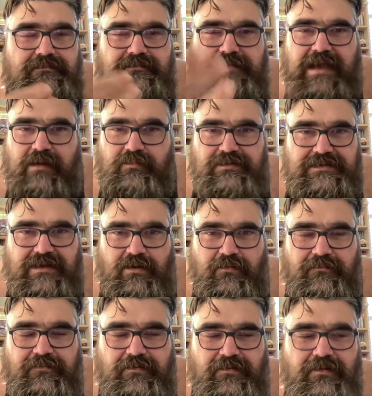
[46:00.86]
that was
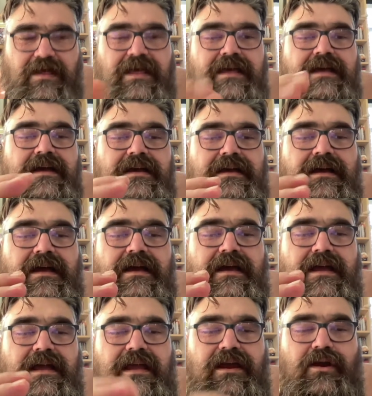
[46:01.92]
helpful.
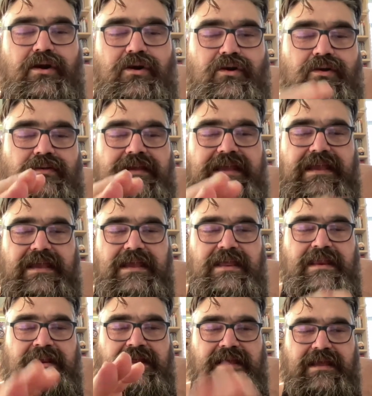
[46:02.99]
Early
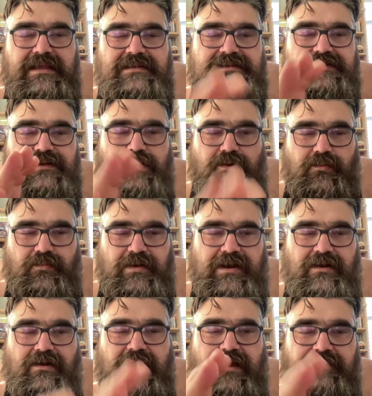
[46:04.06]
in his
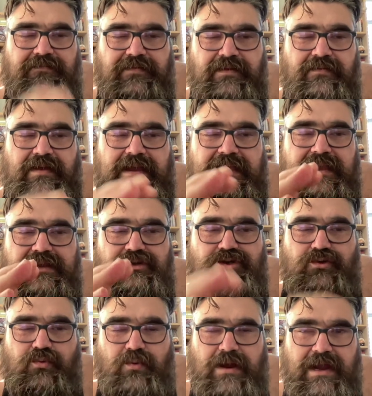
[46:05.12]
career, I feel like he
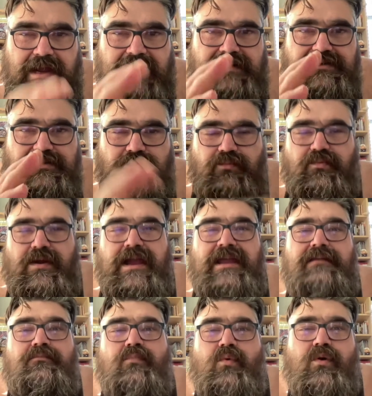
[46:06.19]
tried to
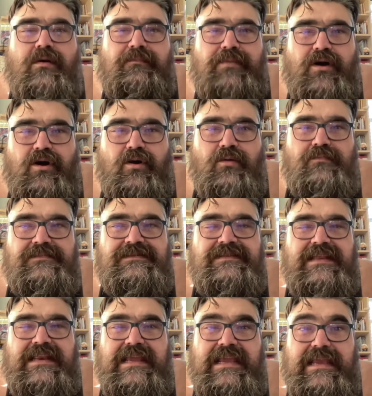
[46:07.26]
write more poems
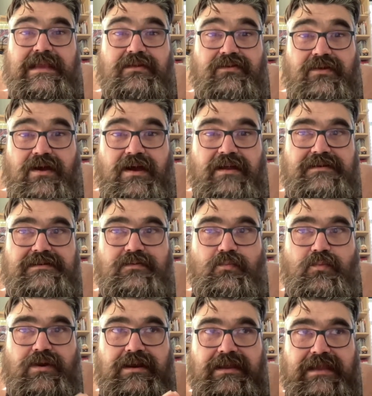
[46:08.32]
that he thought
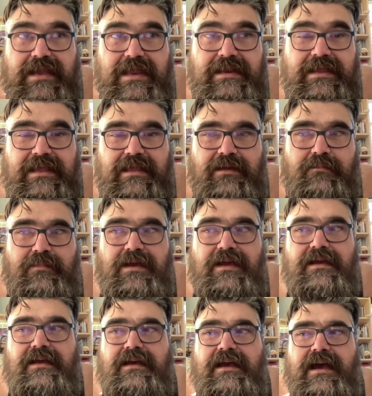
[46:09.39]
would get him
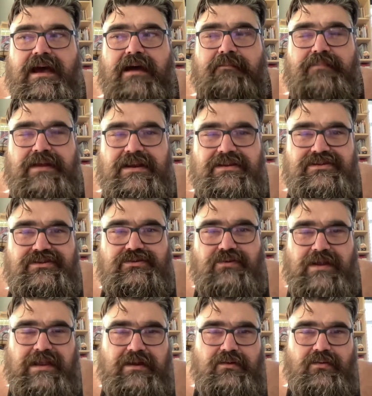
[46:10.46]
a bit of
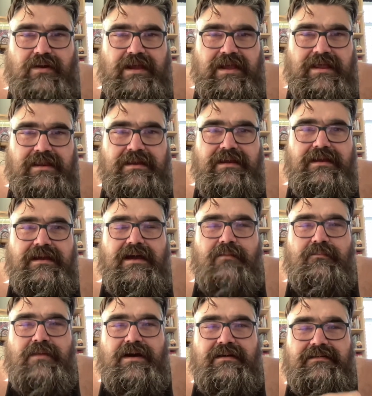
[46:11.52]
street cred
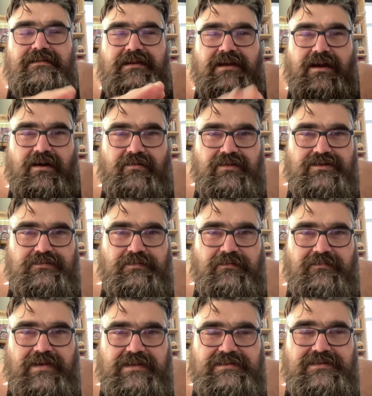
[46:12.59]
among the college
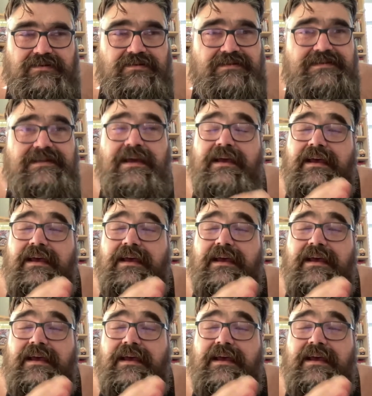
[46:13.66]
professors.